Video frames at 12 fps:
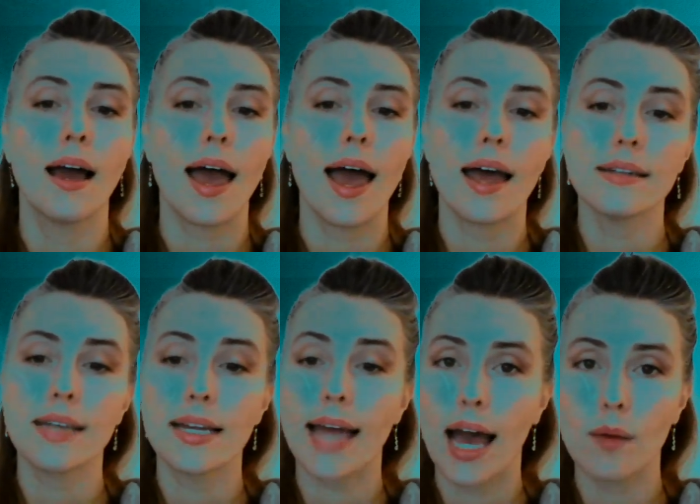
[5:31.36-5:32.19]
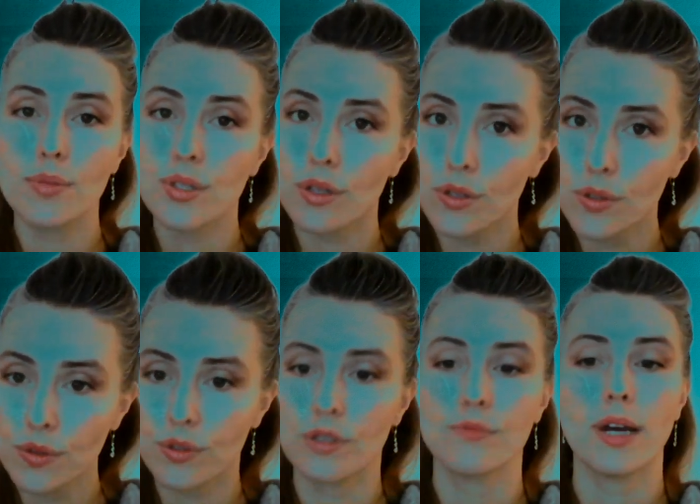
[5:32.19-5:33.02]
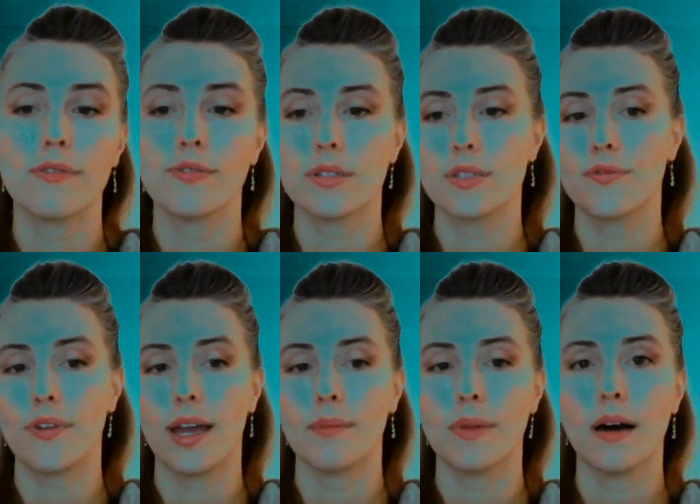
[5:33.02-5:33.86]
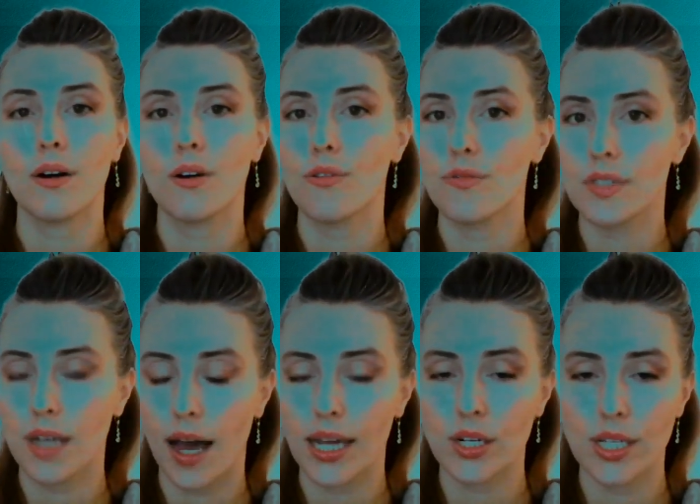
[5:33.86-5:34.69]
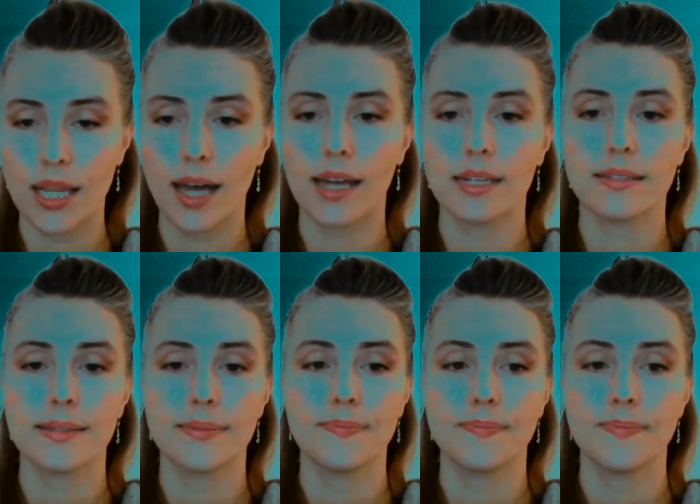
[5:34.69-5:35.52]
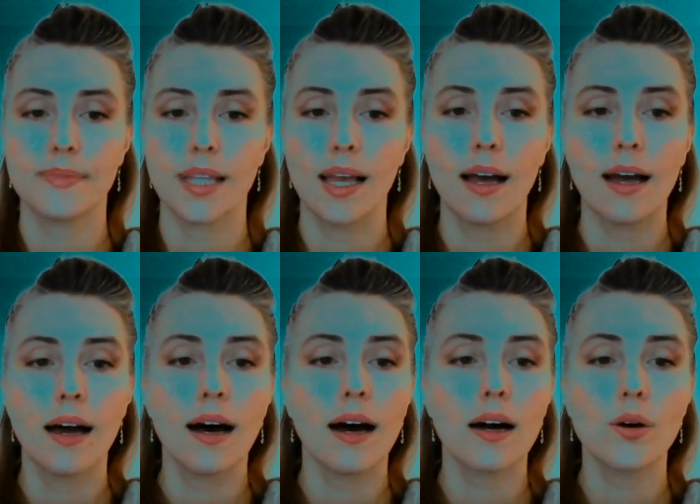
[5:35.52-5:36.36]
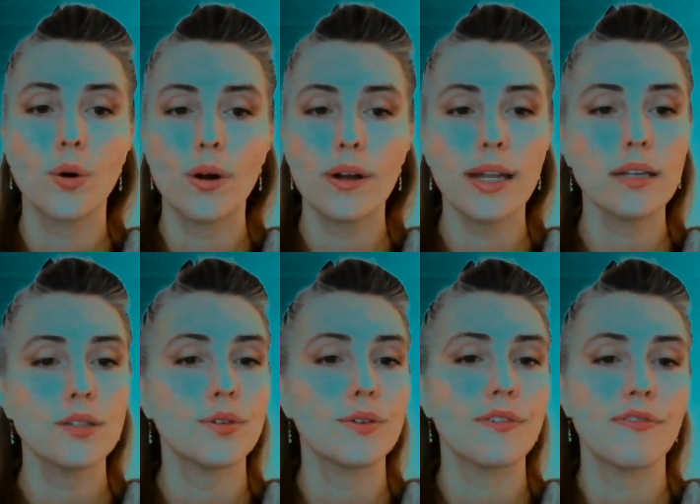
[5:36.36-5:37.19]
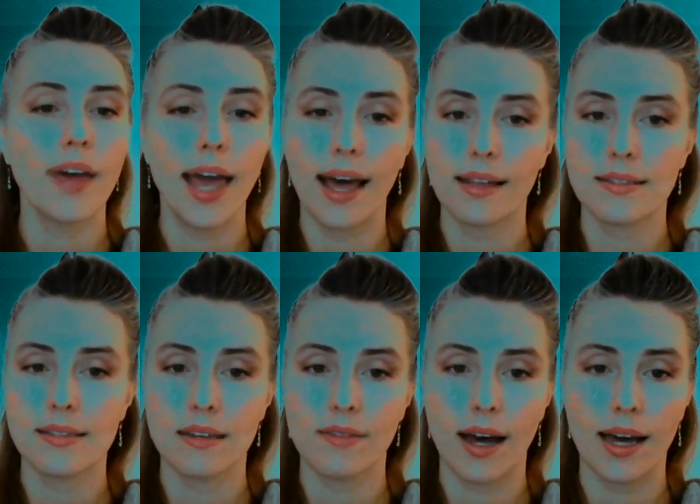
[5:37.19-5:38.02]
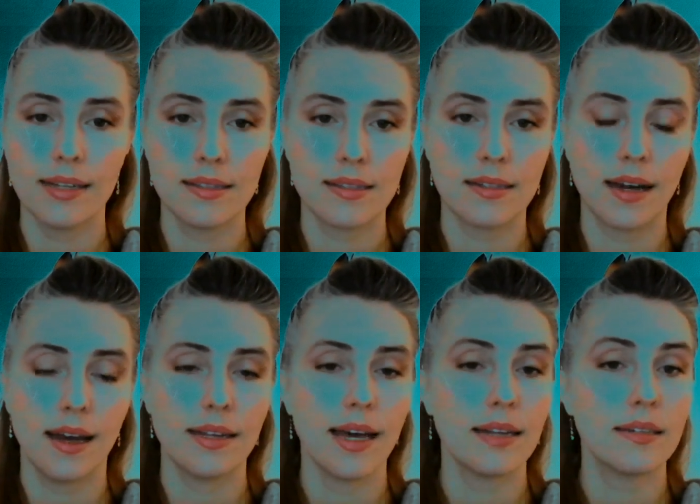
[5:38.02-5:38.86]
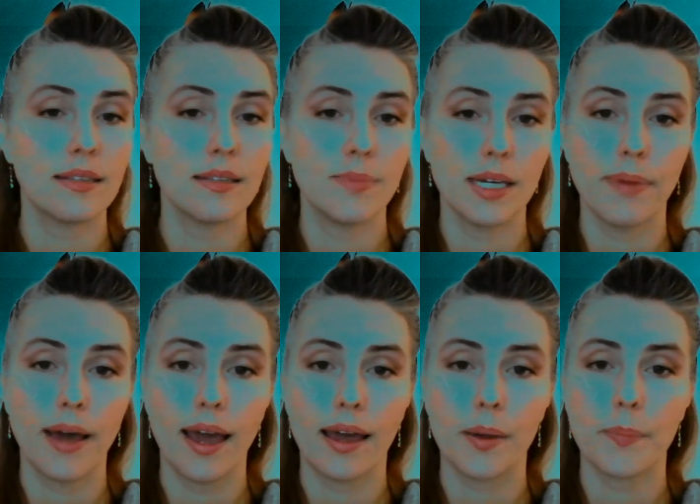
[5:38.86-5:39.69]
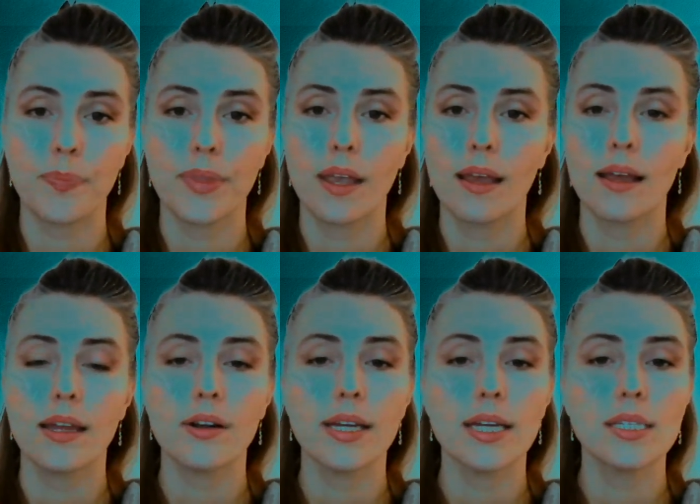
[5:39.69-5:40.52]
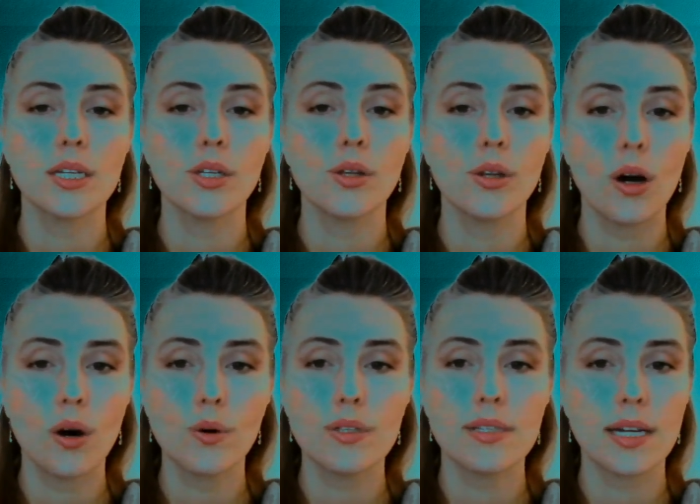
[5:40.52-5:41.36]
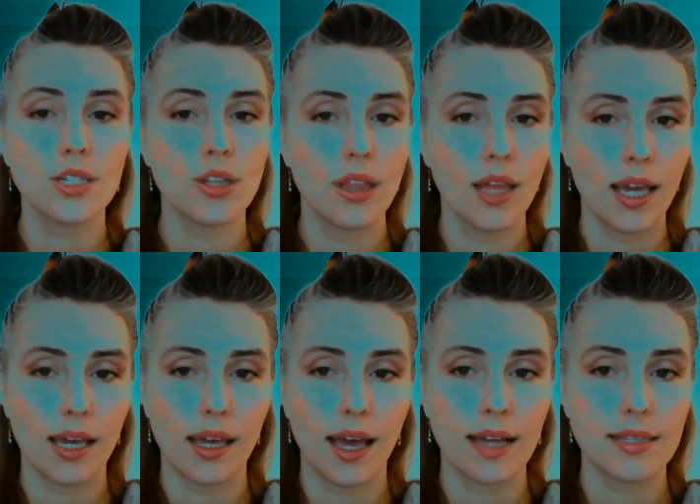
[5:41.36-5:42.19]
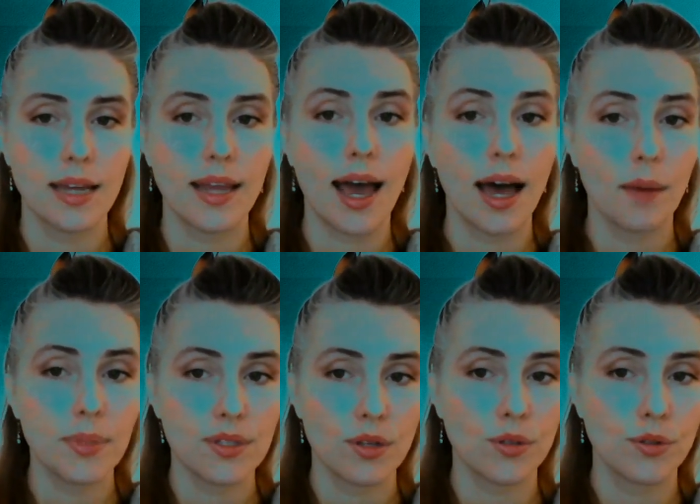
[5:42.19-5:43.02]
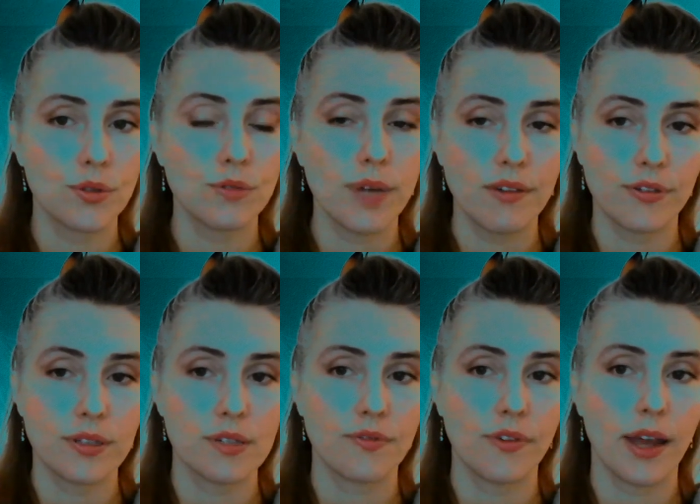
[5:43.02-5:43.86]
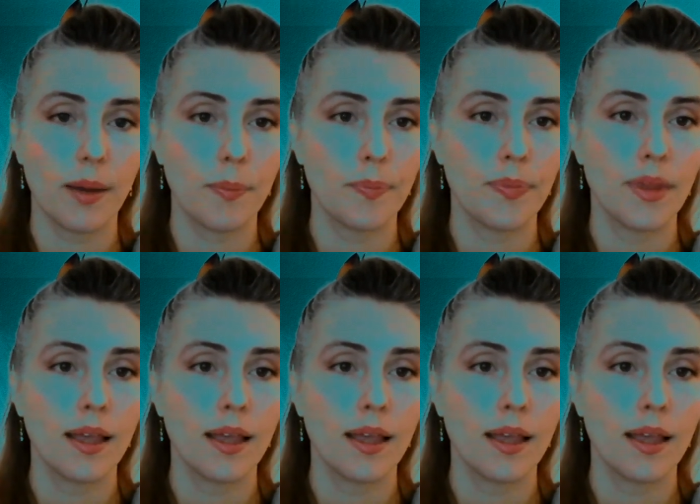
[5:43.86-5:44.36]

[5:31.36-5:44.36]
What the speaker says: and an absolute reference frame of tired light. According to fans of Einstein and the Big Bang, there is no such thing as an absolute reference frame.